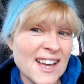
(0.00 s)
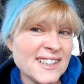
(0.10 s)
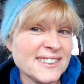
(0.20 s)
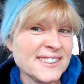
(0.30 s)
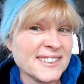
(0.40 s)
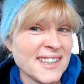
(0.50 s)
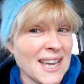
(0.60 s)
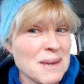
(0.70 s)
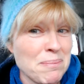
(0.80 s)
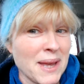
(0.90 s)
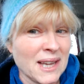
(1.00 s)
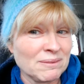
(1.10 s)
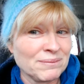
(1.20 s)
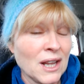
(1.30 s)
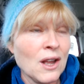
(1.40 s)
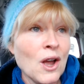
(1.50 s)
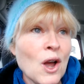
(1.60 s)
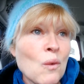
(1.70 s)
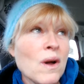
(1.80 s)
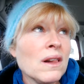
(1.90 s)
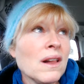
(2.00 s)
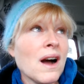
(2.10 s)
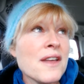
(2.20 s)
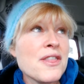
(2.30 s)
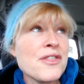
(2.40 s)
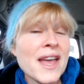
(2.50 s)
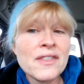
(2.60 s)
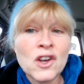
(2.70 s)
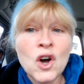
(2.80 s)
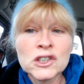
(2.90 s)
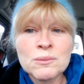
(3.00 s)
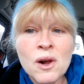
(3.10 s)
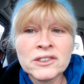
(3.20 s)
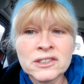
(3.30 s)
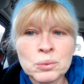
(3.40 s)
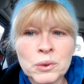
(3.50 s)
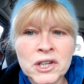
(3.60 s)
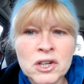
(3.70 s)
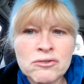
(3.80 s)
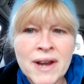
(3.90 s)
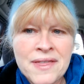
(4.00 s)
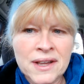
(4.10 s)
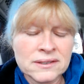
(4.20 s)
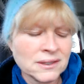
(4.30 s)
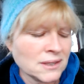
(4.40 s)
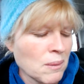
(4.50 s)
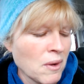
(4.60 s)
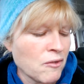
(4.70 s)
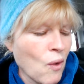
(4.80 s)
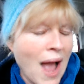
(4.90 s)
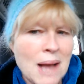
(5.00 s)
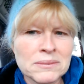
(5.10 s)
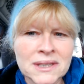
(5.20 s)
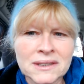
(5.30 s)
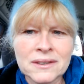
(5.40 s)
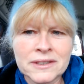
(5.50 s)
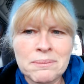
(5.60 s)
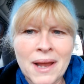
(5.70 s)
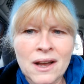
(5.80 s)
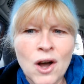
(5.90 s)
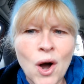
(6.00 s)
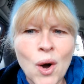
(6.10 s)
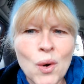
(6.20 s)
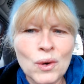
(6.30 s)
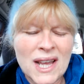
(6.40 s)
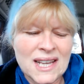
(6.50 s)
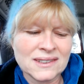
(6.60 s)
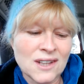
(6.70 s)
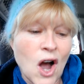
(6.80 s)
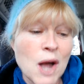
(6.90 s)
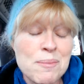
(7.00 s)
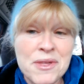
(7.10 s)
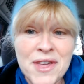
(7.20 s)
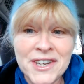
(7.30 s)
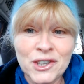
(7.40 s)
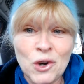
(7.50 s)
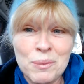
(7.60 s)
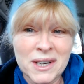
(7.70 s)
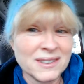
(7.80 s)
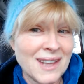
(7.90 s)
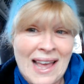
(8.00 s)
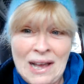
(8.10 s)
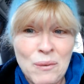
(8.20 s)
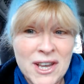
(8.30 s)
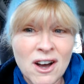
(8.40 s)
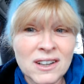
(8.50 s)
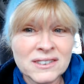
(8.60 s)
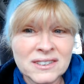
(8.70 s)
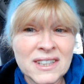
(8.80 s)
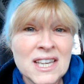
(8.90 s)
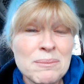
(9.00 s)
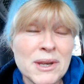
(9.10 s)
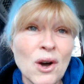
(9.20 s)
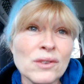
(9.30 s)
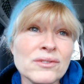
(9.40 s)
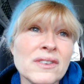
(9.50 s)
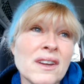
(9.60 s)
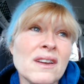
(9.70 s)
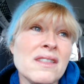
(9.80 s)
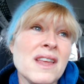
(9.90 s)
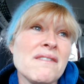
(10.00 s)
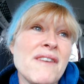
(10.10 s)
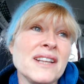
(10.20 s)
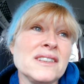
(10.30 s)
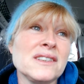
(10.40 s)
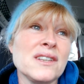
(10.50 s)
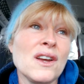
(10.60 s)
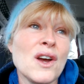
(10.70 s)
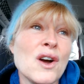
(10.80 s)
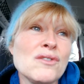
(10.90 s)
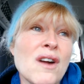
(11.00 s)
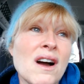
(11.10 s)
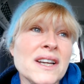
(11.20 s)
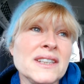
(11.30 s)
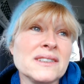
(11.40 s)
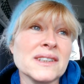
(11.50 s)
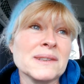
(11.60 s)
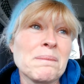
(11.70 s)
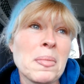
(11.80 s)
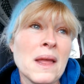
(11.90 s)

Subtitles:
escaping? Well, I think the cosmologists would agree that some of what happens inside a black hole is hypothetical because we can't see beyond the event horizon.